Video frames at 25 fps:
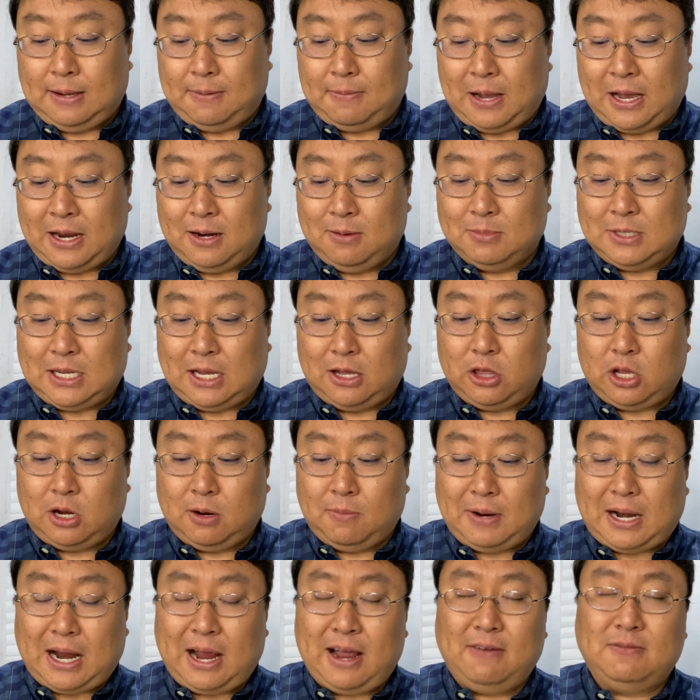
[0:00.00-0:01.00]
items out there,
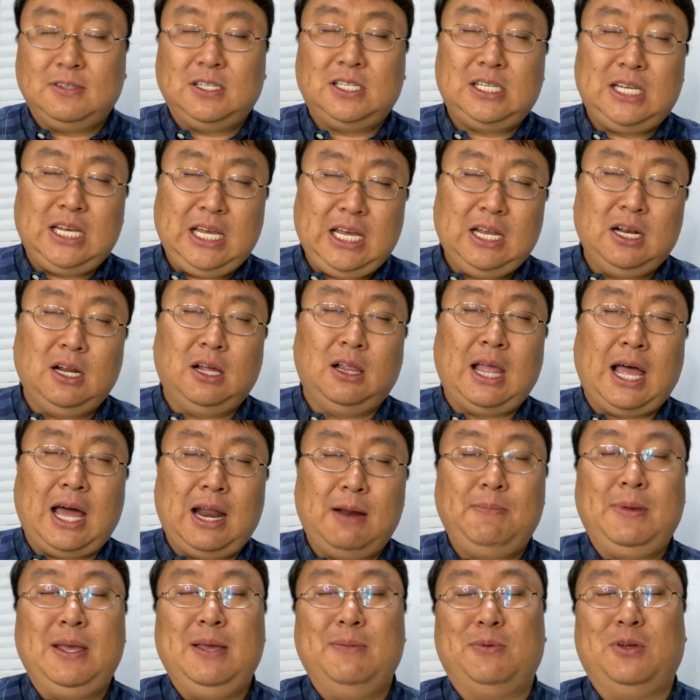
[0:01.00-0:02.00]
but I have seen a lot
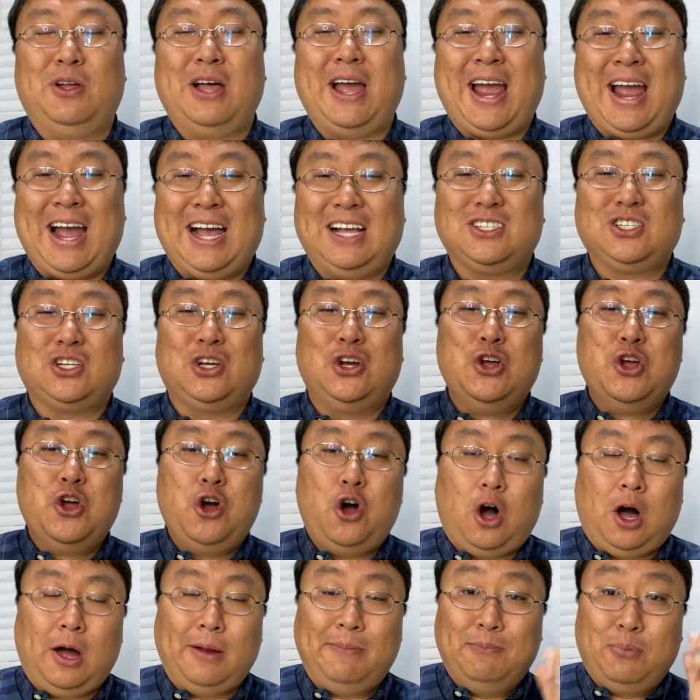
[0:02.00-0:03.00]
of people ask
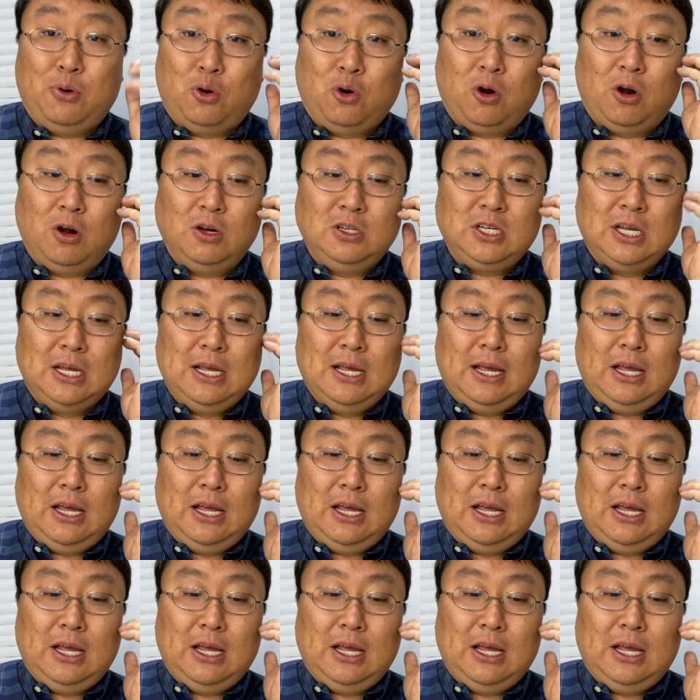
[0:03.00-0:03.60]
on boards,